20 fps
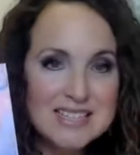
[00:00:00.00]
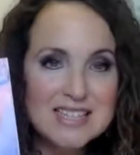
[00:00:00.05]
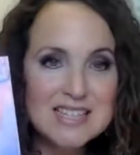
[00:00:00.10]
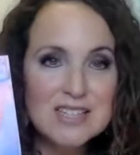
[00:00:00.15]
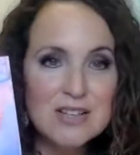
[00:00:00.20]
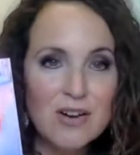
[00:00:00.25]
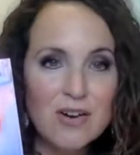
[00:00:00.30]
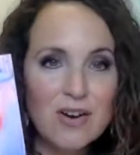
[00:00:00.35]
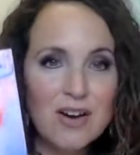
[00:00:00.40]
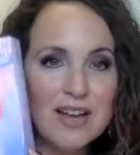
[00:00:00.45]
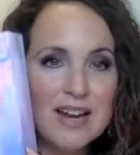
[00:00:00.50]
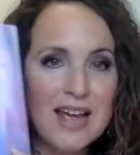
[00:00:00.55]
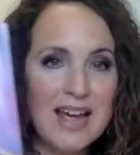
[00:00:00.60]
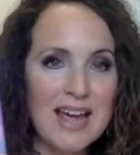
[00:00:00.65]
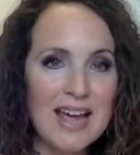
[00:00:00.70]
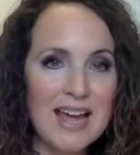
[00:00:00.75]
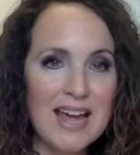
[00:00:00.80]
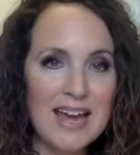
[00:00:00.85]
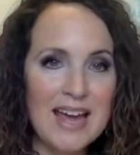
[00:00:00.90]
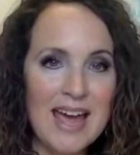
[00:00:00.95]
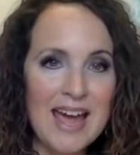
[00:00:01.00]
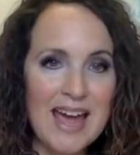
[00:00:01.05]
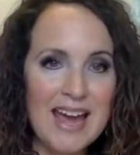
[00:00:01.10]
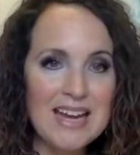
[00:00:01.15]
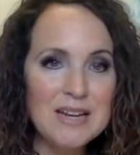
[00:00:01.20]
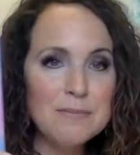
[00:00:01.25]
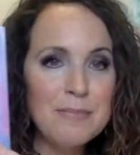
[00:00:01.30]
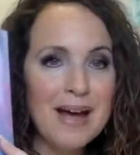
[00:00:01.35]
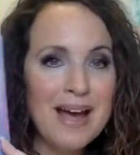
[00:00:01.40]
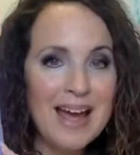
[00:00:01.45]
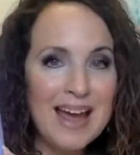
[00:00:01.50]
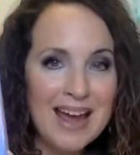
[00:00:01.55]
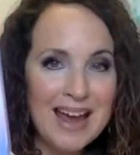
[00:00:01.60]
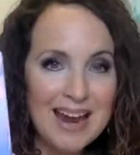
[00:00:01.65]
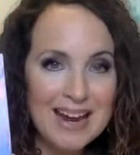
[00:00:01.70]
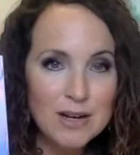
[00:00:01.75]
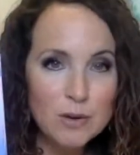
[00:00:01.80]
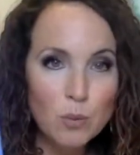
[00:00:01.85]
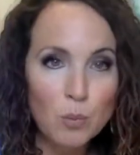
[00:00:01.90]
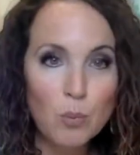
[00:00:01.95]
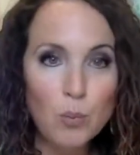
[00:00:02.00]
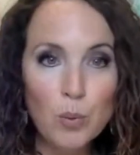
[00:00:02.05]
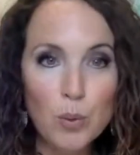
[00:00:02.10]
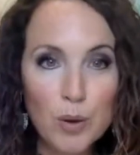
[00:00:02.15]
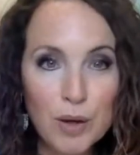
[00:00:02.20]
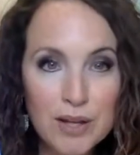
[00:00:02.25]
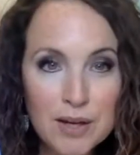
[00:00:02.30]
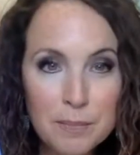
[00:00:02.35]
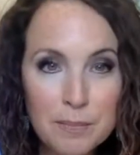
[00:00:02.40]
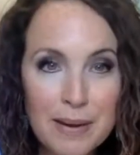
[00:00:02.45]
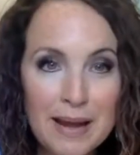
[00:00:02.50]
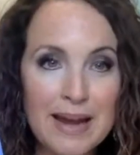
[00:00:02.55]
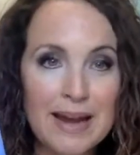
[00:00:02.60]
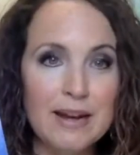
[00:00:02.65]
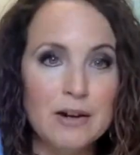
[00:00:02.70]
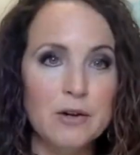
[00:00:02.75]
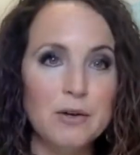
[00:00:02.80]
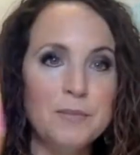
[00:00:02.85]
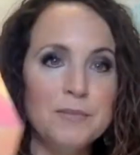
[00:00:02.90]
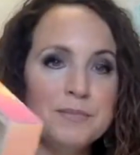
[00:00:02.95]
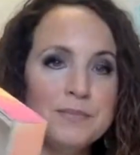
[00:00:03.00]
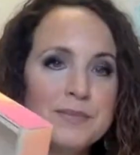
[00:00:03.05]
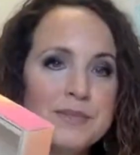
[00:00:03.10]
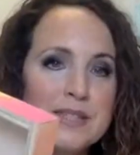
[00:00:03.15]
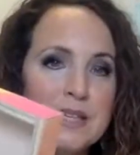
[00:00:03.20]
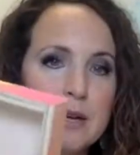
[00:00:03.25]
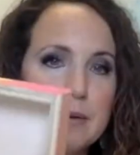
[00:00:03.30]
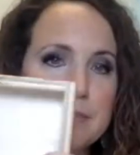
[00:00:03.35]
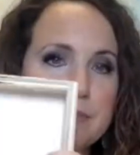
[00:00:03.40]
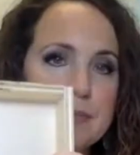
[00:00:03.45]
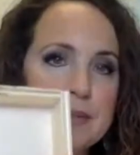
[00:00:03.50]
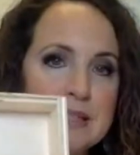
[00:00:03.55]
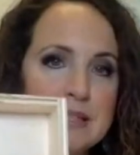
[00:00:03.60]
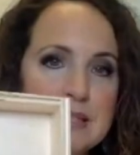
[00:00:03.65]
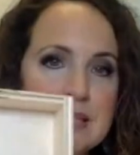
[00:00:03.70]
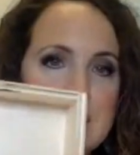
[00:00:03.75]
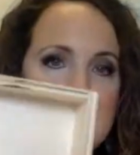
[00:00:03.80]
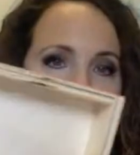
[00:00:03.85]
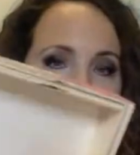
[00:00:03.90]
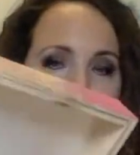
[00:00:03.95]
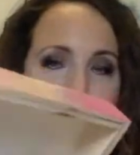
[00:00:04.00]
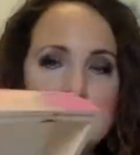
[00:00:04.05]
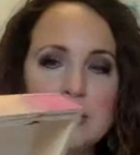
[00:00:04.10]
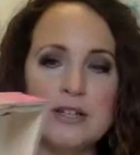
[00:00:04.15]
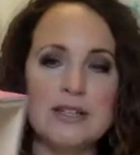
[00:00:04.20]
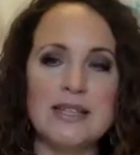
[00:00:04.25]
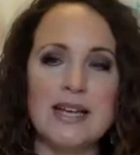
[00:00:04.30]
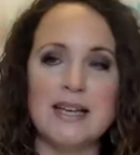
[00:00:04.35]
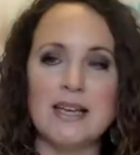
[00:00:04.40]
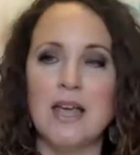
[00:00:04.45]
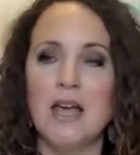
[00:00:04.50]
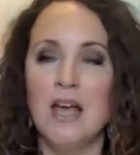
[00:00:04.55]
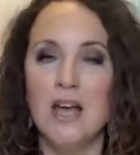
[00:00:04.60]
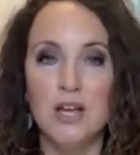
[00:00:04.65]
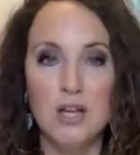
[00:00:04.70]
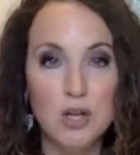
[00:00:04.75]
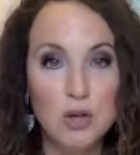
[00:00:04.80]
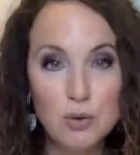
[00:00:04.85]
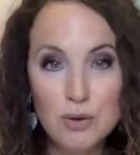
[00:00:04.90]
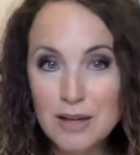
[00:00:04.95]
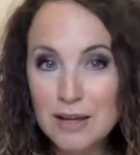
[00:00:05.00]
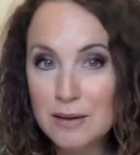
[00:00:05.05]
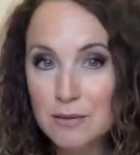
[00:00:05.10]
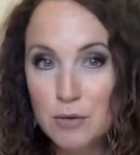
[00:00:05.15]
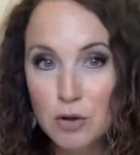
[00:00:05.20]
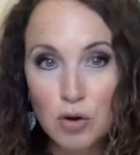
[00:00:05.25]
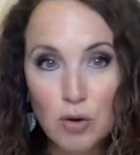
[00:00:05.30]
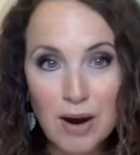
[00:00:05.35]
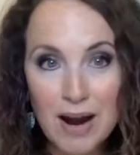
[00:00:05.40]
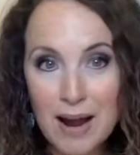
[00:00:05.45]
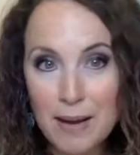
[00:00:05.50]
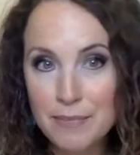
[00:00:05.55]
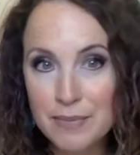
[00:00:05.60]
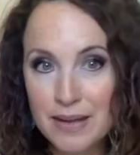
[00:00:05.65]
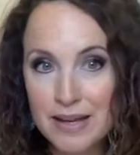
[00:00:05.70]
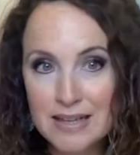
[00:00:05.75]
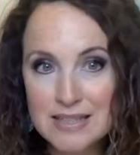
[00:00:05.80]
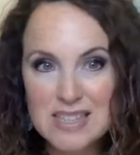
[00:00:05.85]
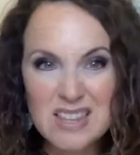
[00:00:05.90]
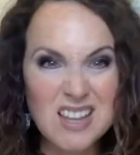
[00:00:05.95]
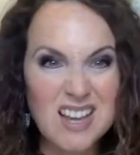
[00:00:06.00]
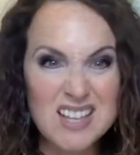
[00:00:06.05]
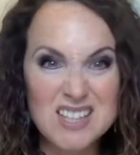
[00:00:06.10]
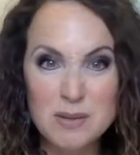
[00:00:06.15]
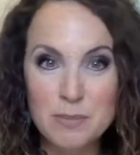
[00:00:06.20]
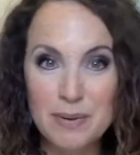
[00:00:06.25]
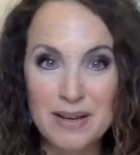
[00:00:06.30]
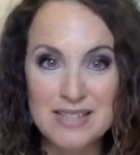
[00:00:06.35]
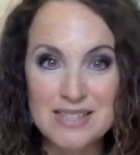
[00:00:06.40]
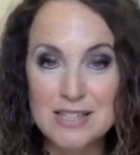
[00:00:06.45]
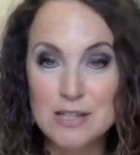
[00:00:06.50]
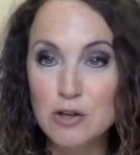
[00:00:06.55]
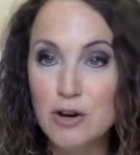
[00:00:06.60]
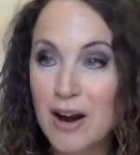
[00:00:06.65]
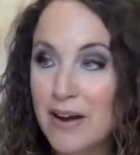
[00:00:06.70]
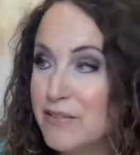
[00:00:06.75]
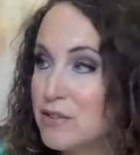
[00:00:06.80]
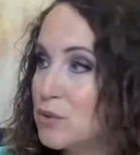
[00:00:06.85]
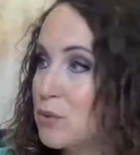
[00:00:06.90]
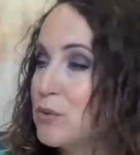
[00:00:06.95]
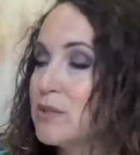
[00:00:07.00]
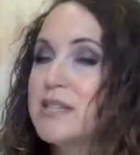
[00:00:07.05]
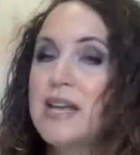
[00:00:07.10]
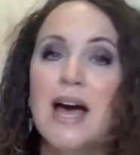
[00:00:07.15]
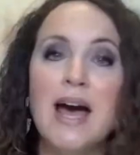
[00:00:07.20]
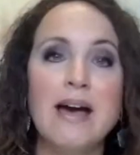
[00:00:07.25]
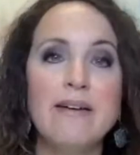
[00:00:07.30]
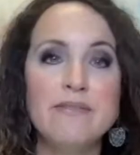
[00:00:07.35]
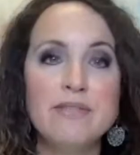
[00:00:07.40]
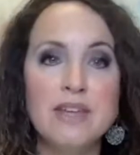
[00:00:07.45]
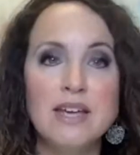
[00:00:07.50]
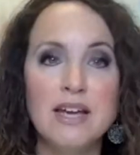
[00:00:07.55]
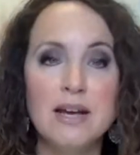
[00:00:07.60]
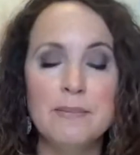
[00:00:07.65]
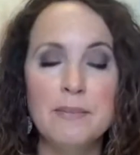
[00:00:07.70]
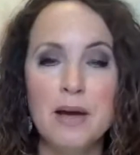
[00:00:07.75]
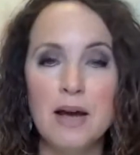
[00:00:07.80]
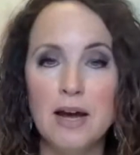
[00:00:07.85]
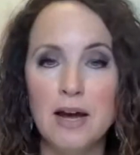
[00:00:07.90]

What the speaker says: is on a 8x8 wood panel. So this is kind of what it looks like. You can grab these lots of places. Craft stores have them.